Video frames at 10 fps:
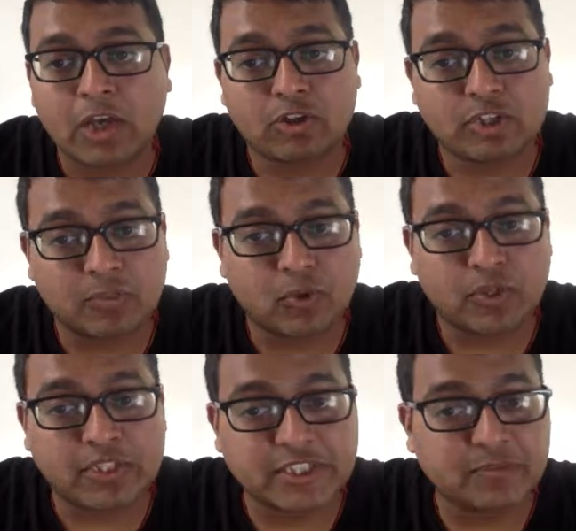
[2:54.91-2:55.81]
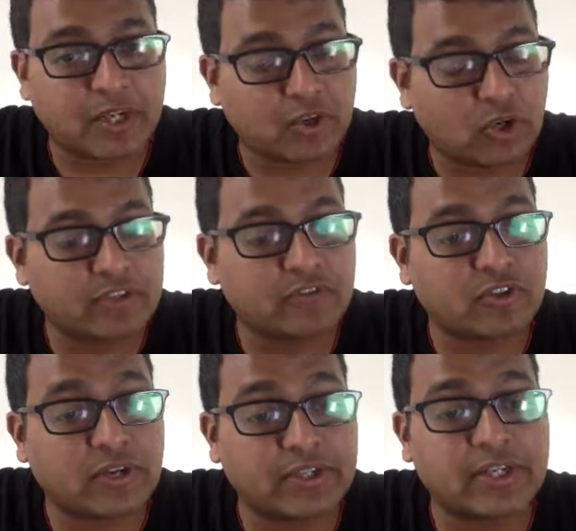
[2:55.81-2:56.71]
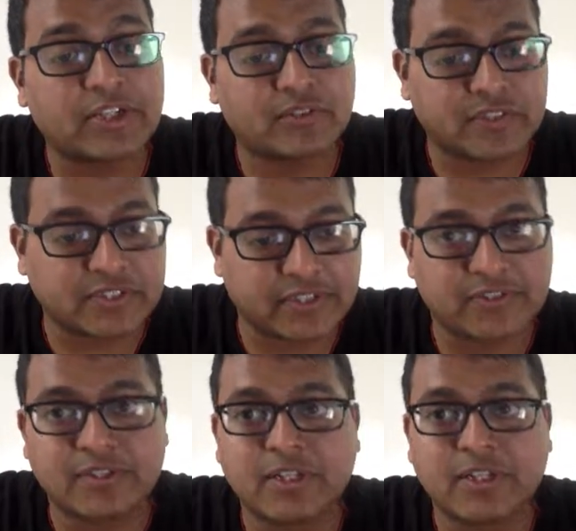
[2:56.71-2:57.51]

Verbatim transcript: on cryptocurrencies, but are calling for a regulation of the sector.